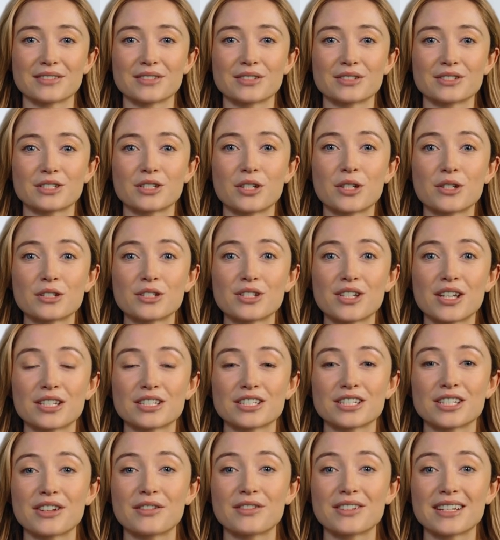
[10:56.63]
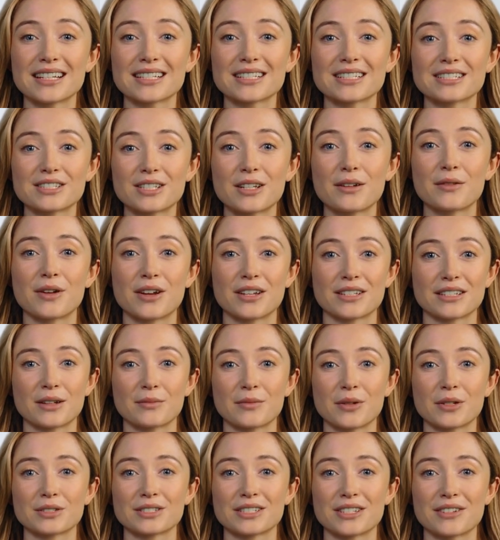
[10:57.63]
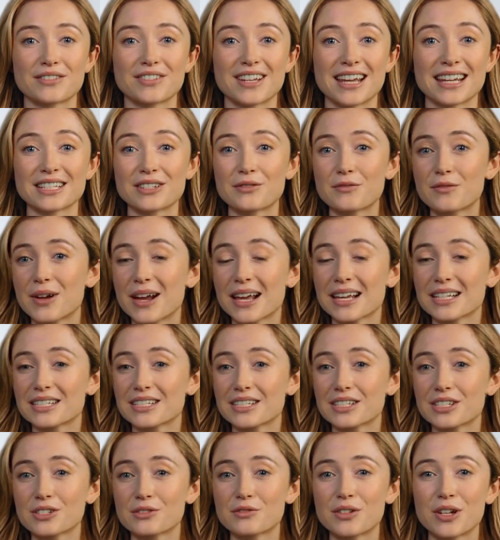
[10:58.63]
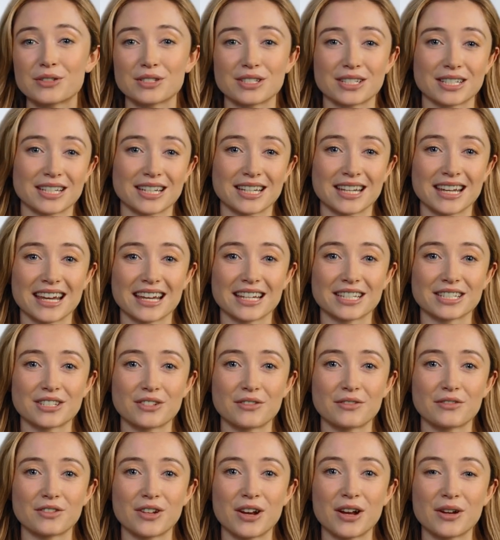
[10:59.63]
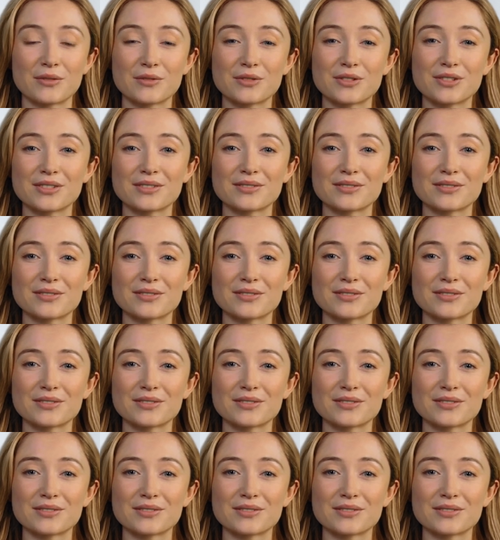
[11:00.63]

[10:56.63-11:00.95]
Social engineering is still one of the most effective ways to disrupt communication flow.